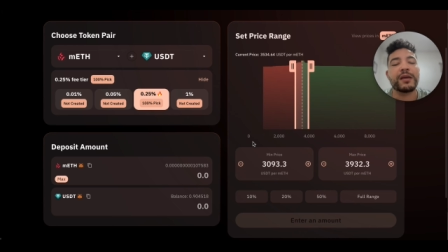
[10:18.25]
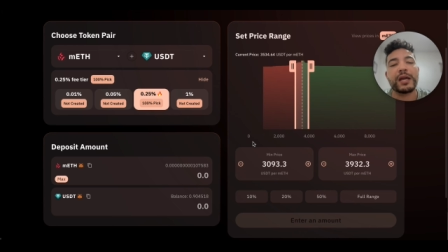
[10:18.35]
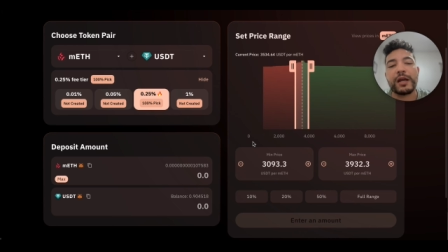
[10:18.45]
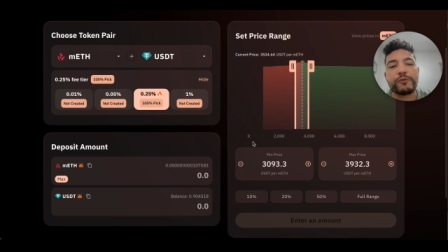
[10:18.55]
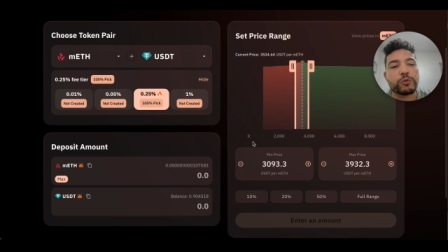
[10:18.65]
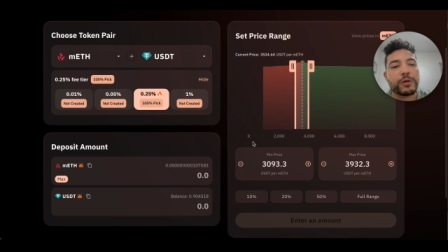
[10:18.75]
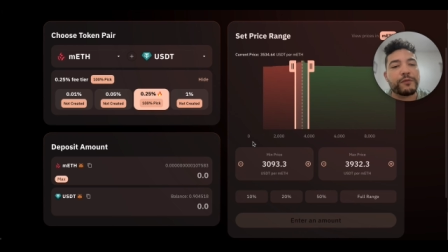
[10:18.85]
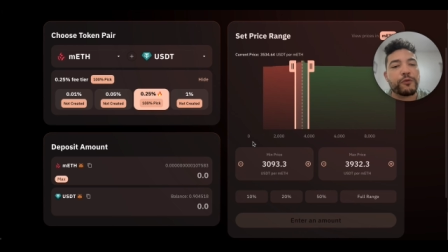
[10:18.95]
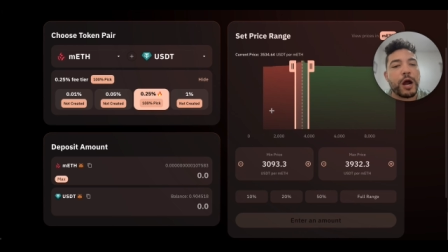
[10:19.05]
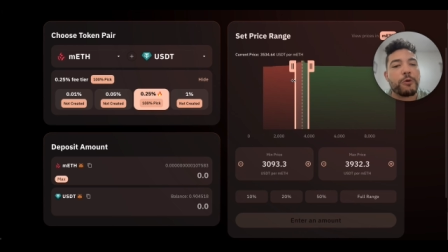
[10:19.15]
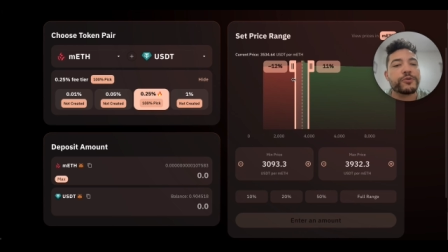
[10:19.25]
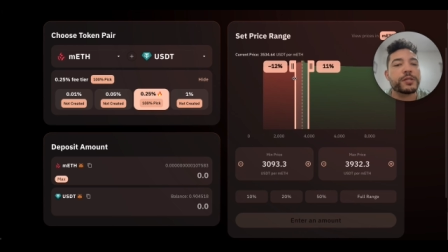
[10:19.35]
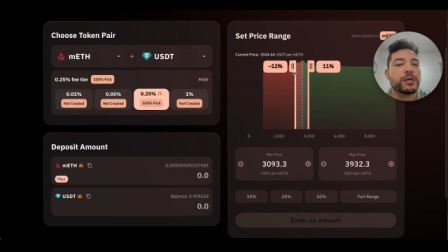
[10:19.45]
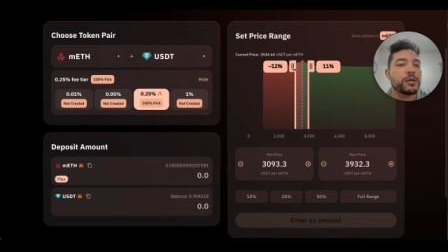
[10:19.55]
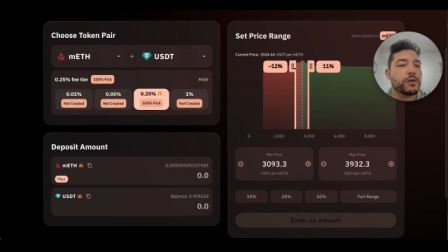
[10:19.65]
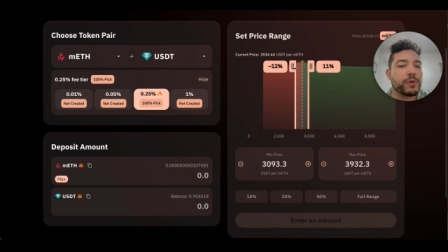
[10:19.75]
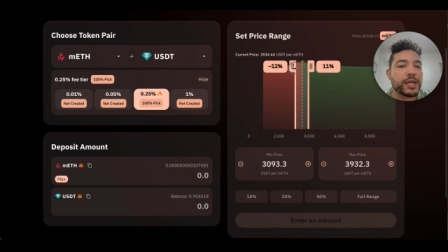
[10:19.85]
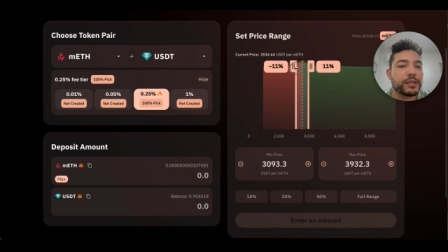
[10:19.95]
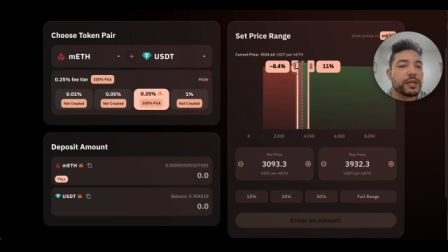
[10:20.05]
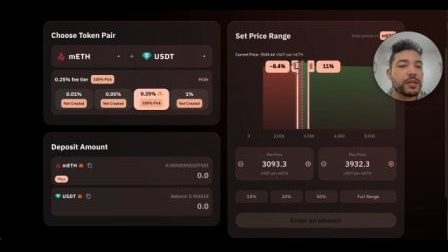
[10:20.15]
every 24 hours, what
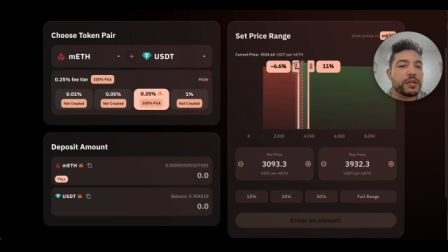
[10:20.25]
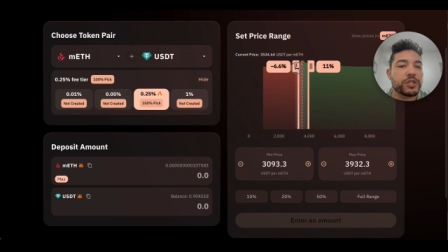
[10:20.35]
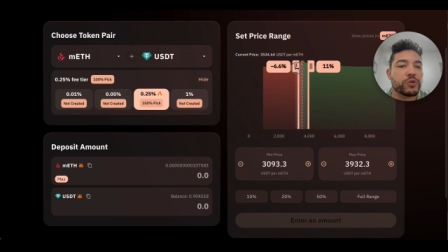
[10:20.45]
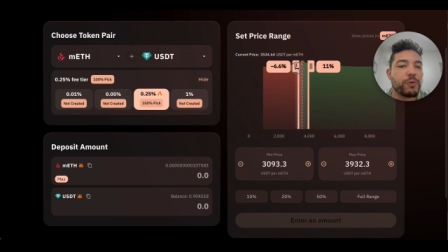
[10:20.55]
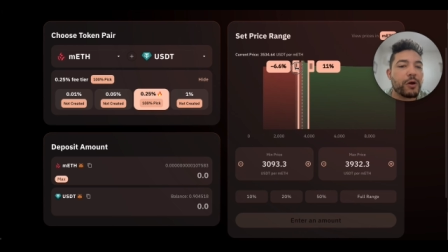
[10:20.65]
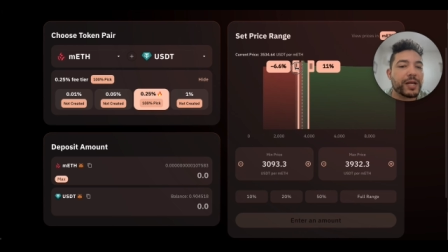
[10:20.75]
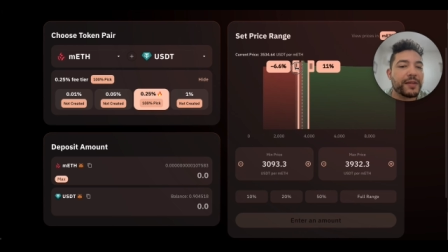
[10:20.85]
I did is around,